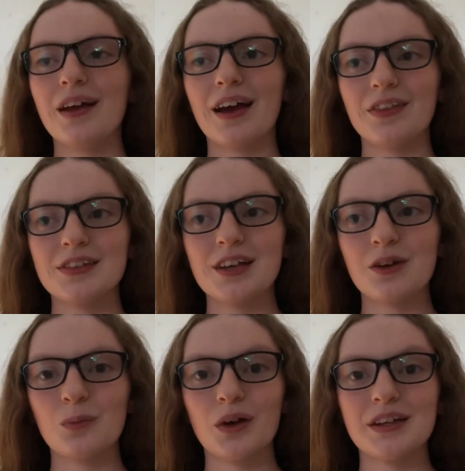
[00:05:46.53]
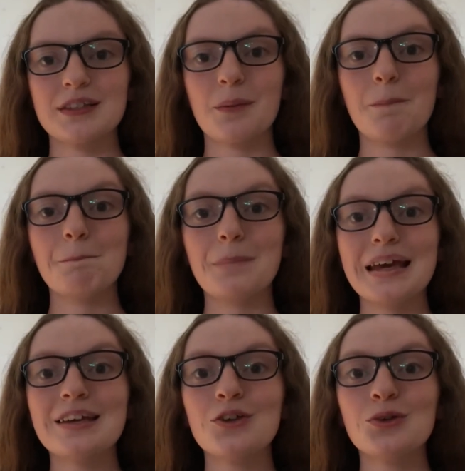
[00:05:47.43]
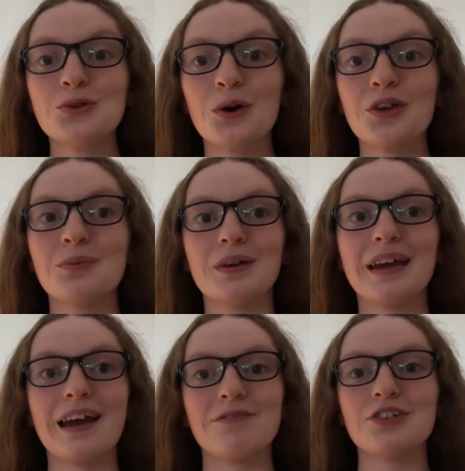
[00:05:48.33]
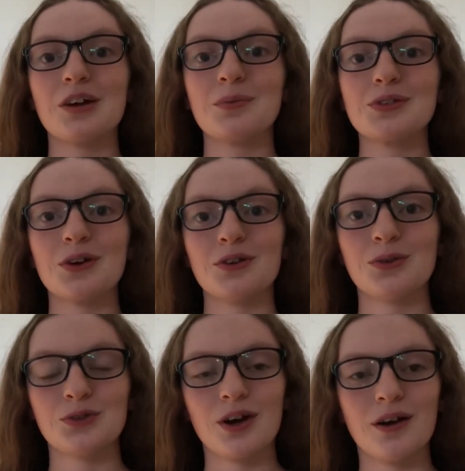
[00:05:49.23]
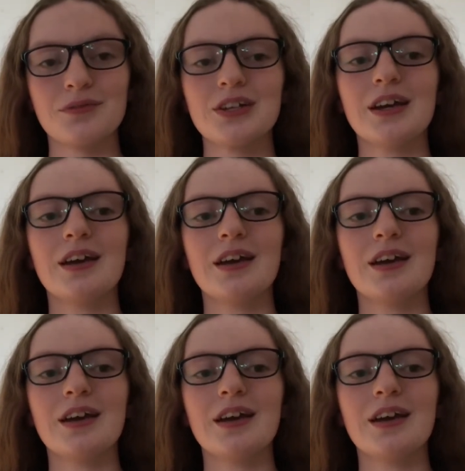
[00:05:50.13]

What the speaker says: And the second one is make a new document every time you start a new draft.